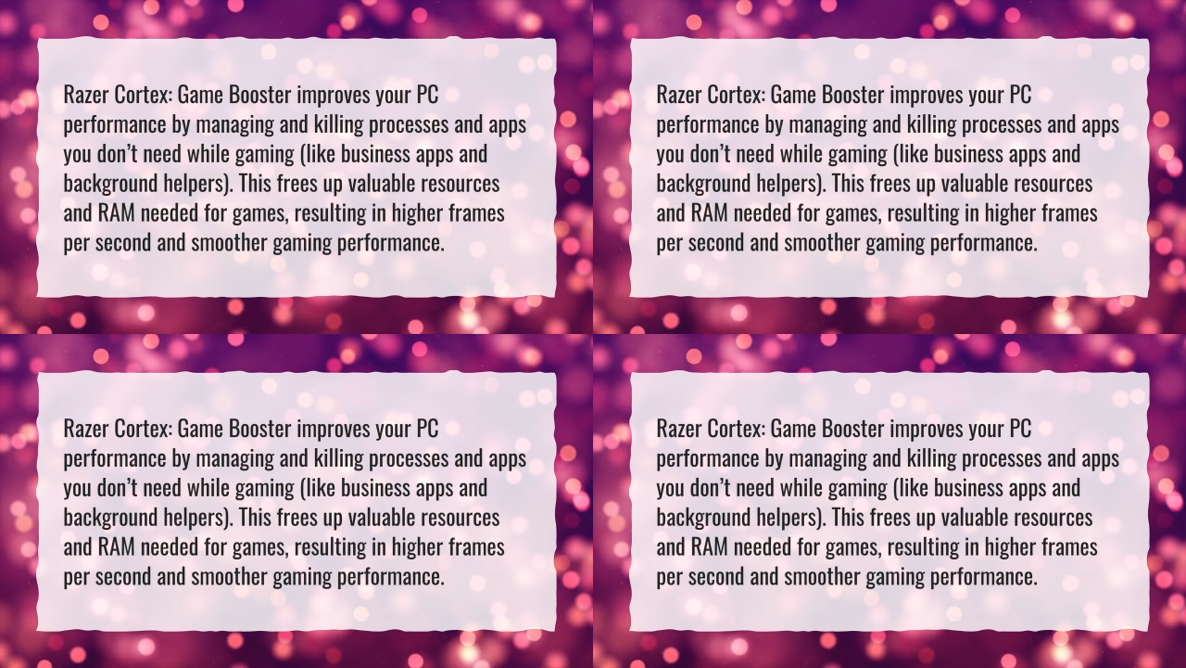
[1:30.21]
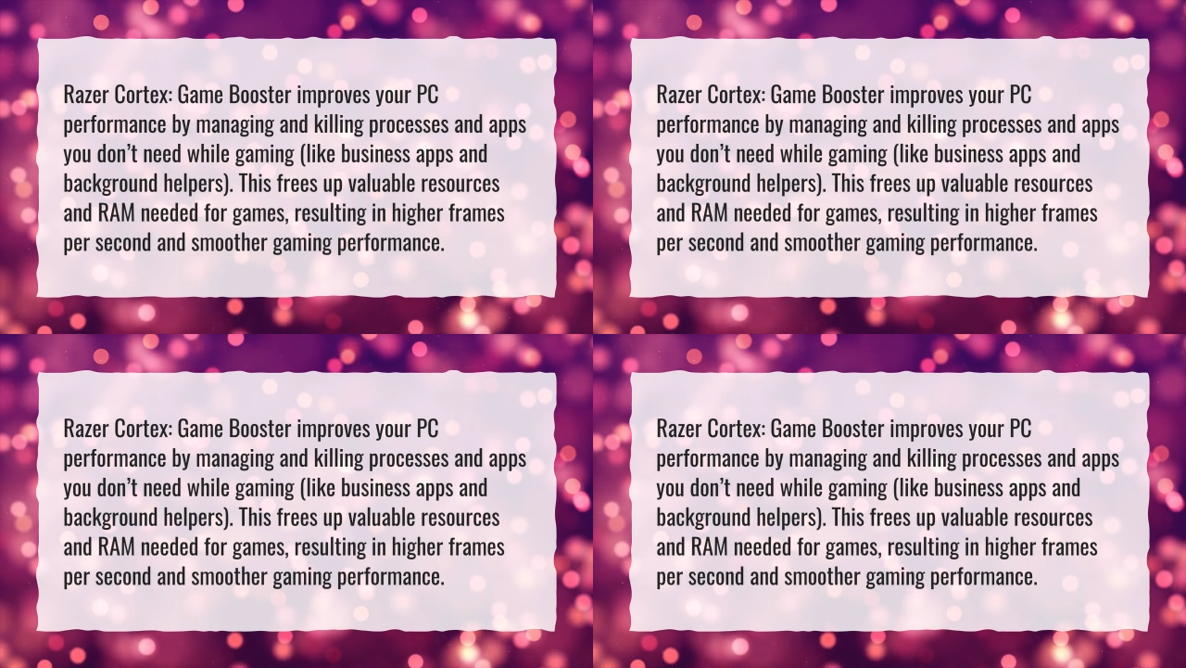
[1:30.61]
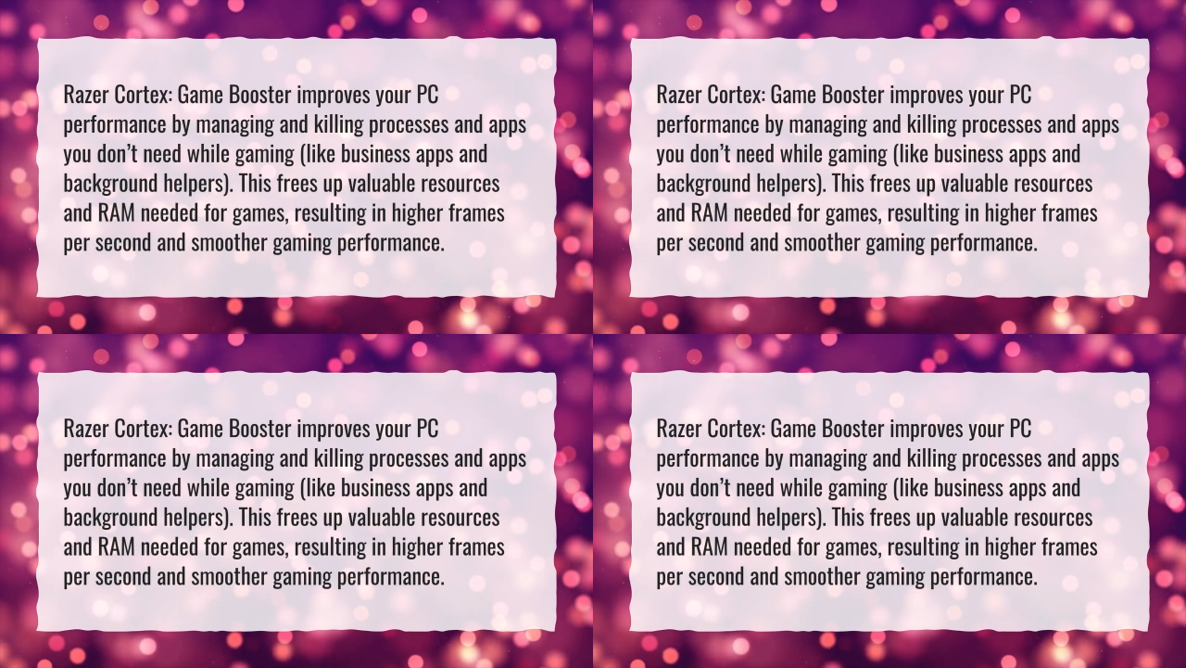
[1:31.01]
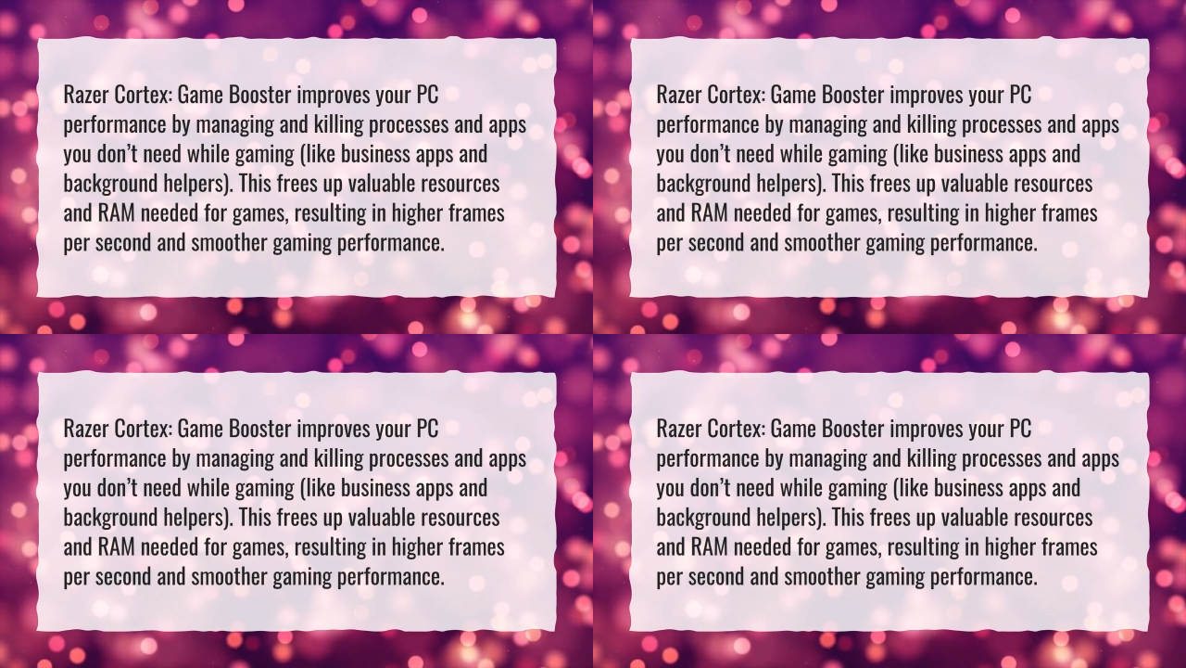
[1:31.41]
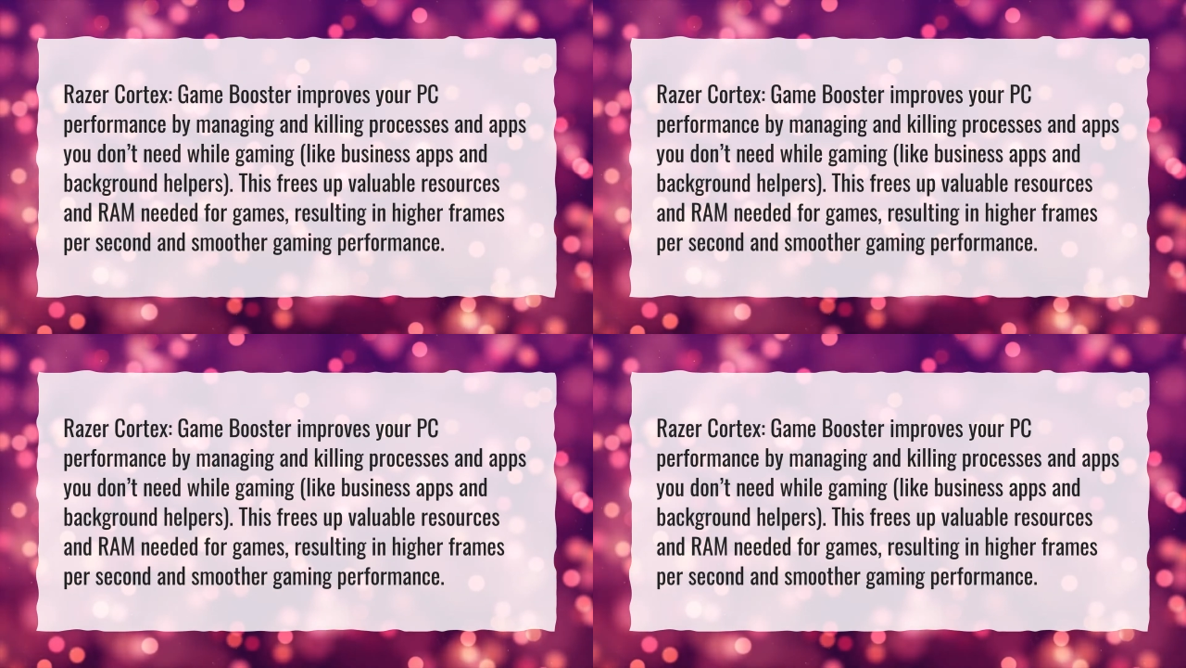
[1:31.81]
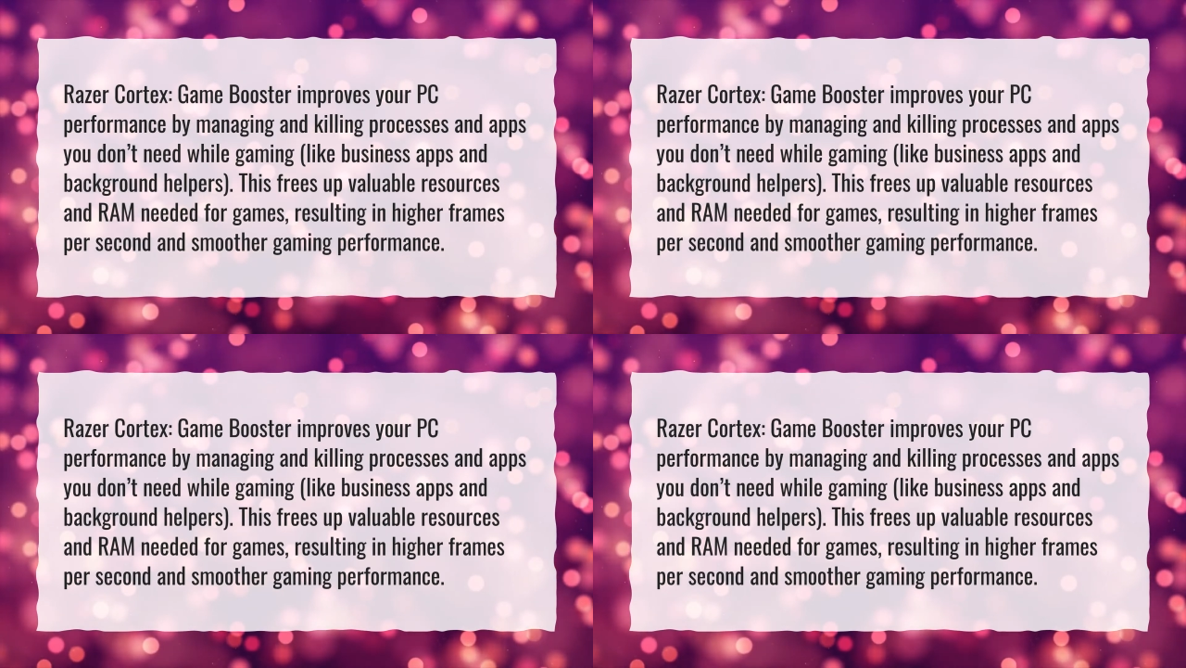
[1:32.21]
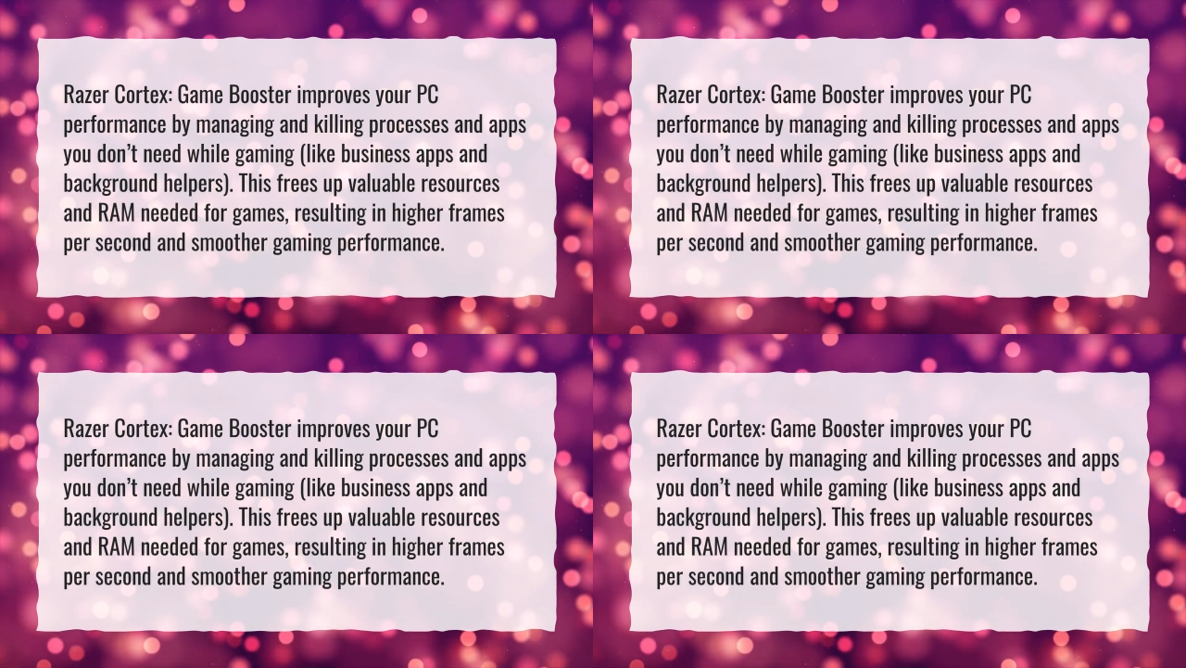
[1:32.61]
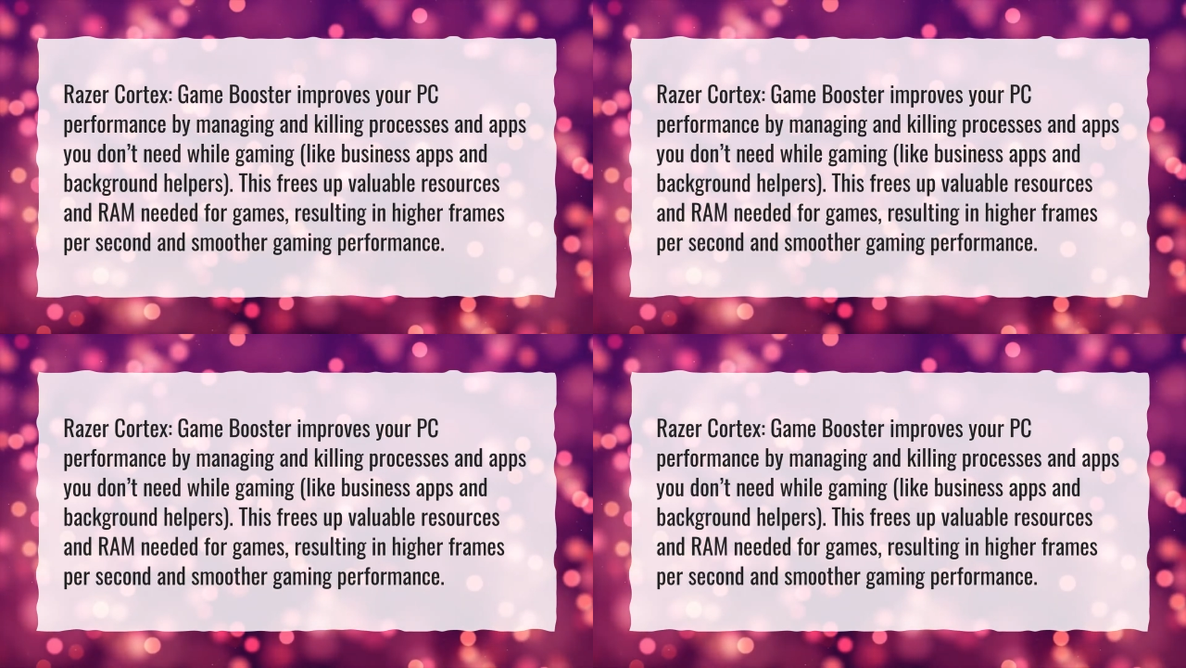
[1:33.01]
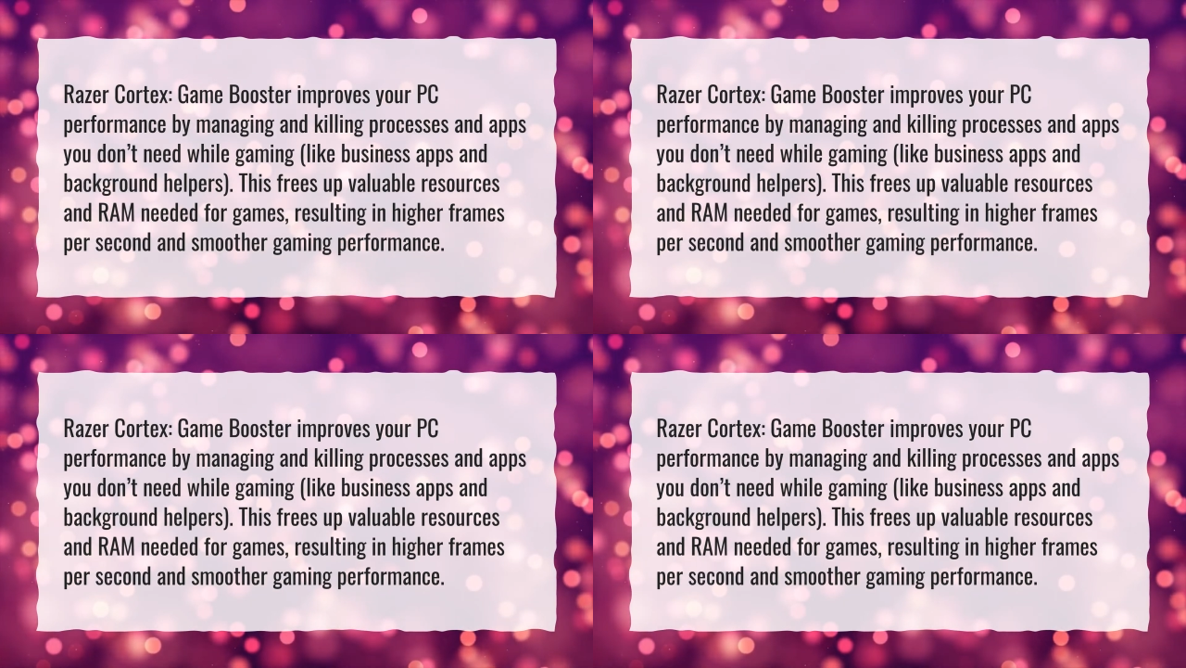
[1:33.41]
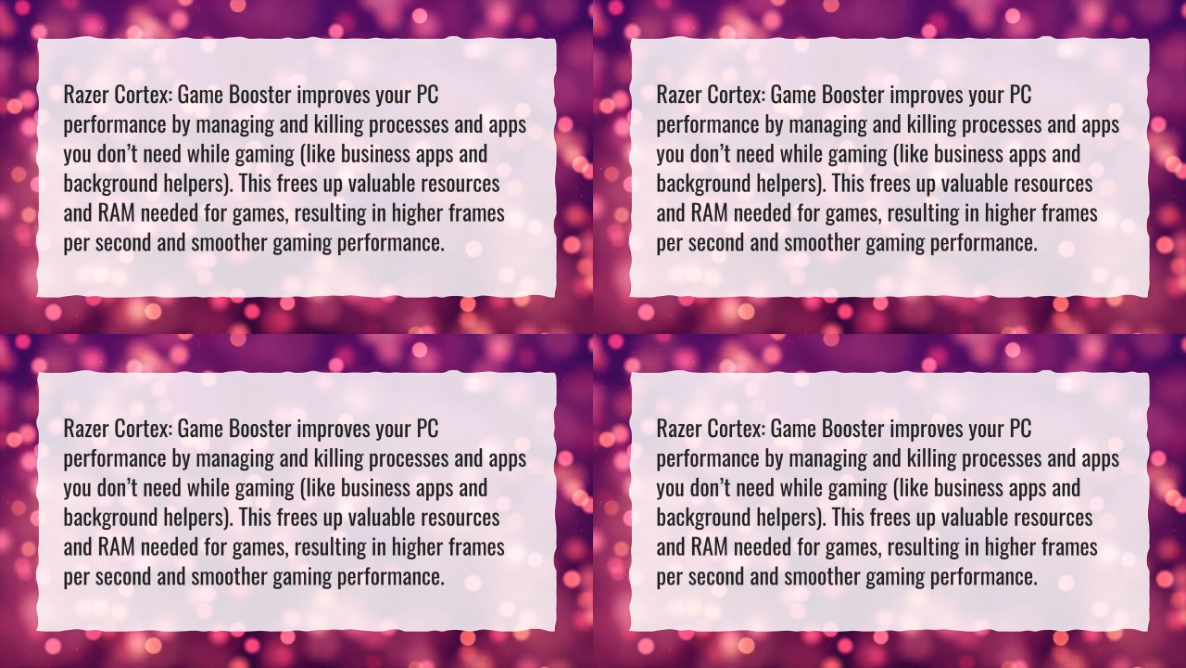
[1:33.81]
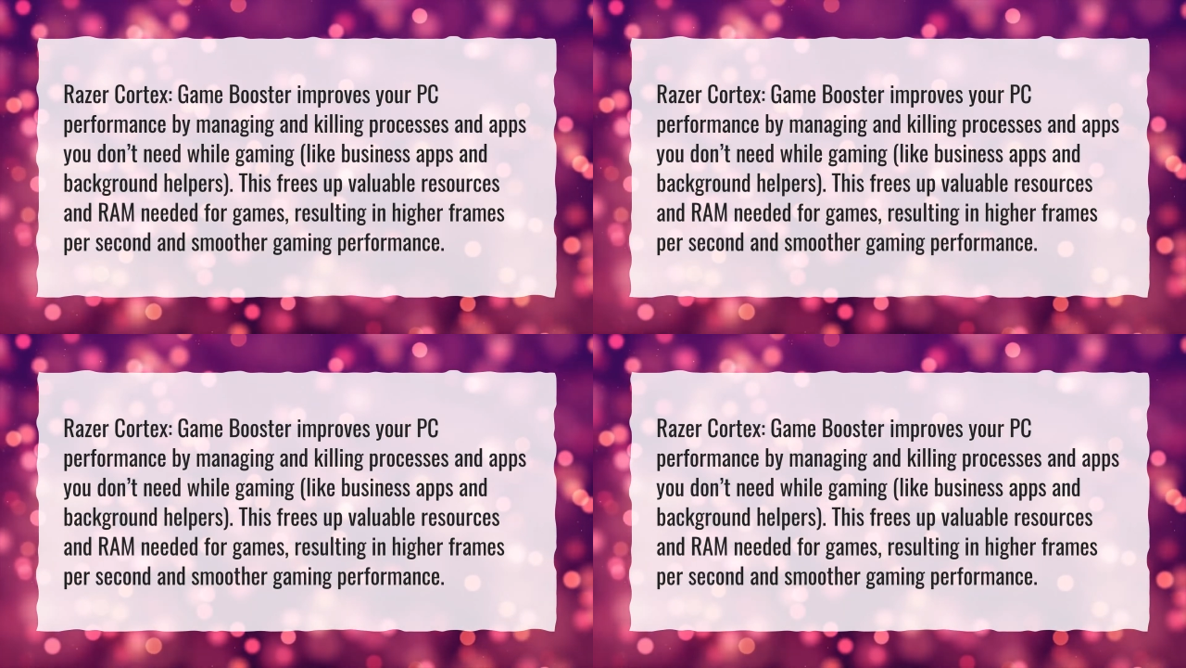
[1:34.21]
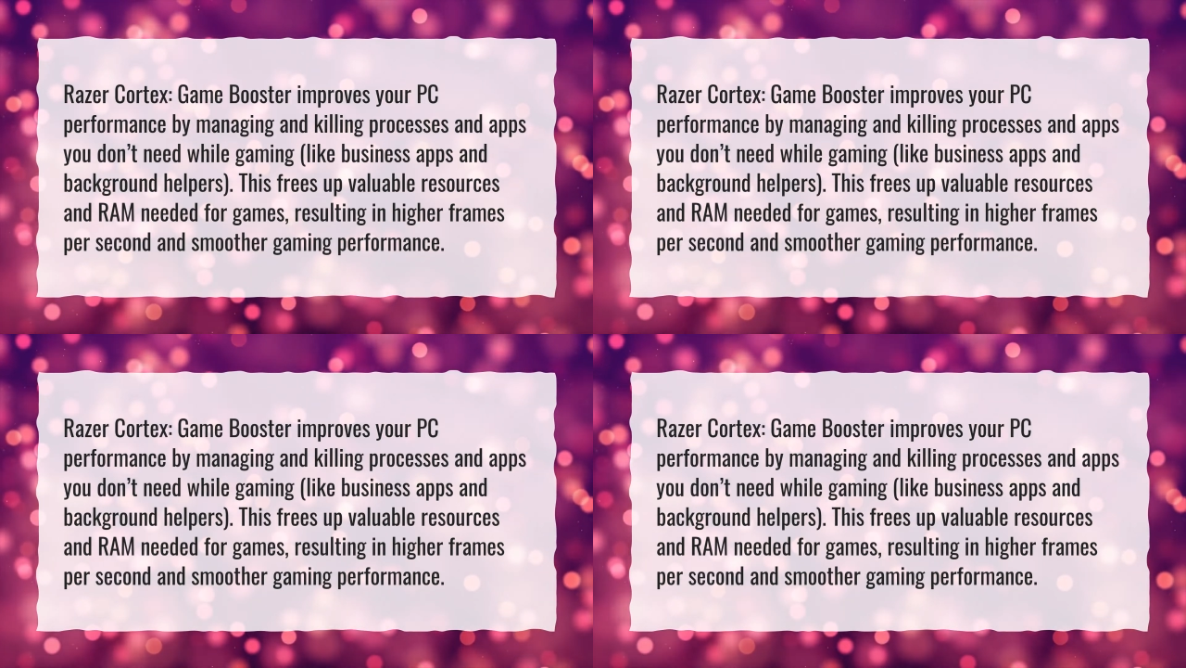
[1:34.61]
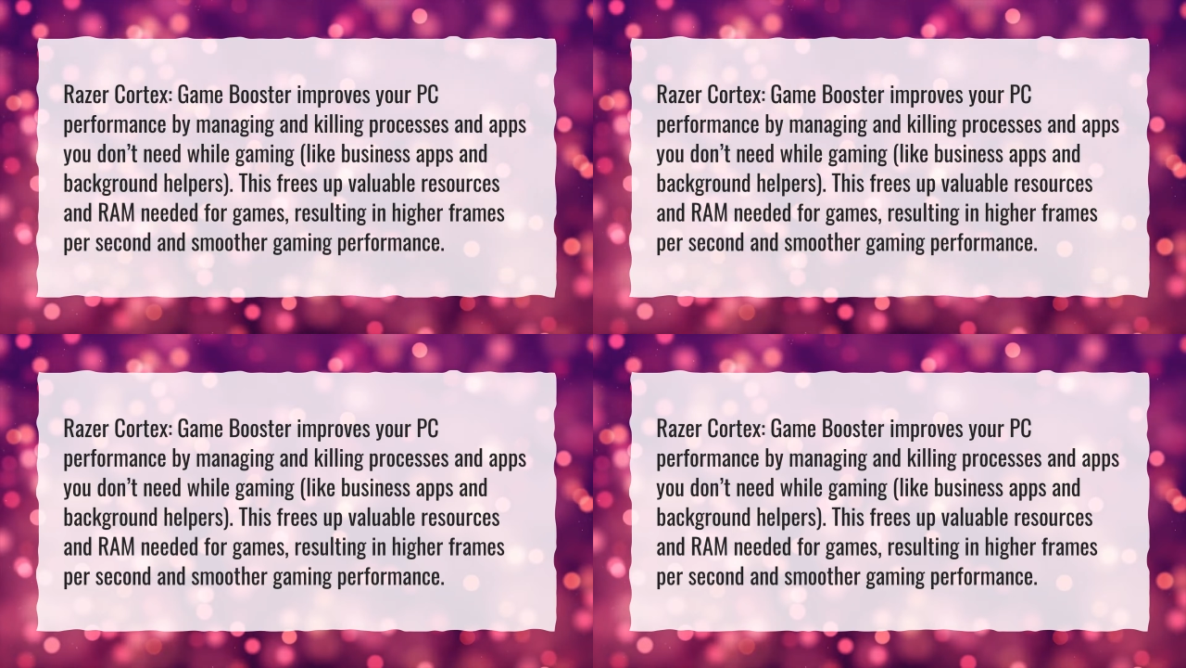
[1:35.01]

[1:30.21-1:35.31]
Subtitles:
(no speaker visible)